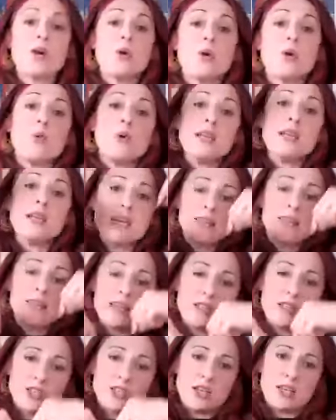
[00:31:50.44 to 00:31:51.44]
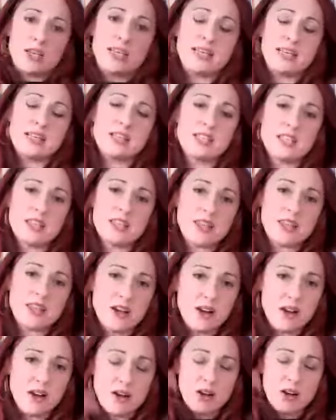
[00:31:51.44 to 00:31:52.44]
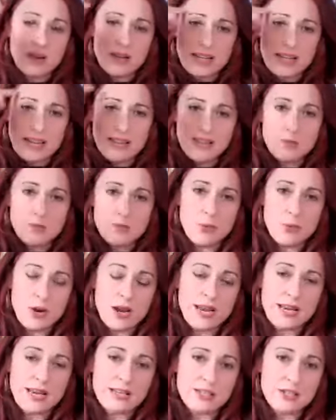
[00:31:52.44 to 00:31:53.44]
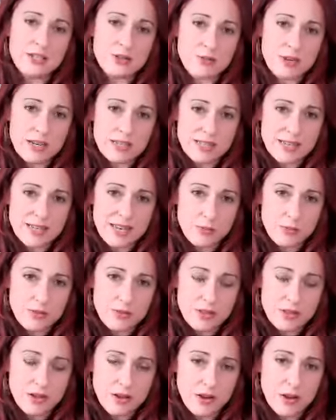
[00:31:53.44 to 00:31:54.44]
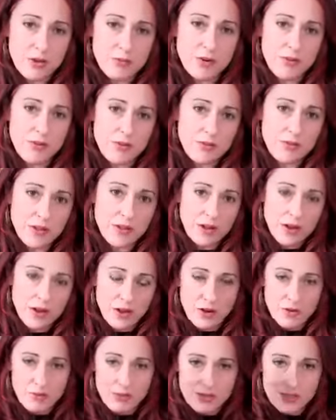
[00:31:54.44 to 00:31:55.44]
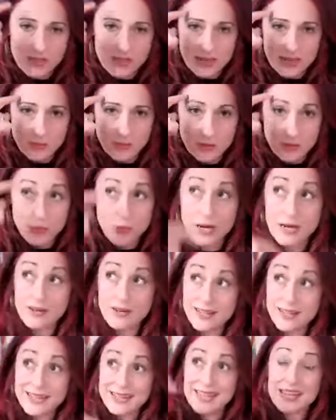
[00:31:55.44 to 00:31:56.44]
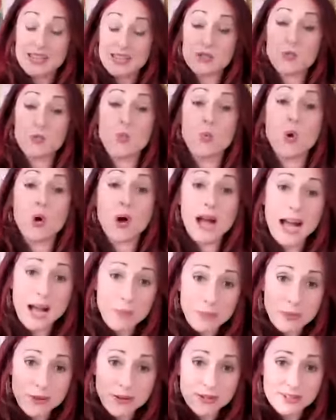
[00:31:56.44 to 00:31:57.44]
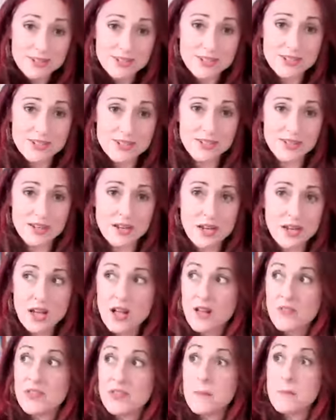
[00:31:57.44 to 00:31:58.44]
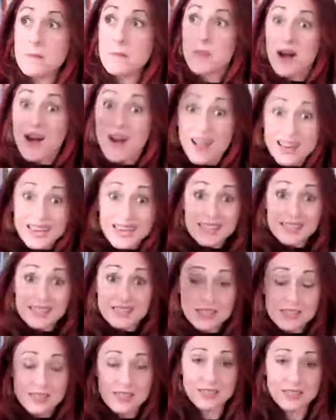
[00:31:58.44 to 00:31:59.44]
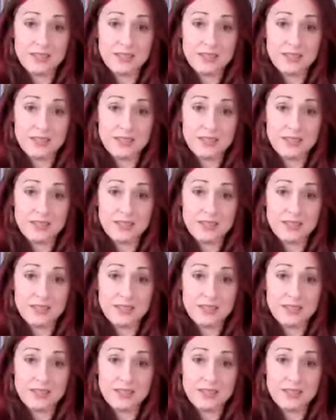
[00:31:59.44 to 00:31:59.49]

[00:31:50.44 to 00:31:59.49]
we take that journey into the heart, getting the brain to resonate with the heart rather than the heart resonating with the brain. And then guess what happens? The mind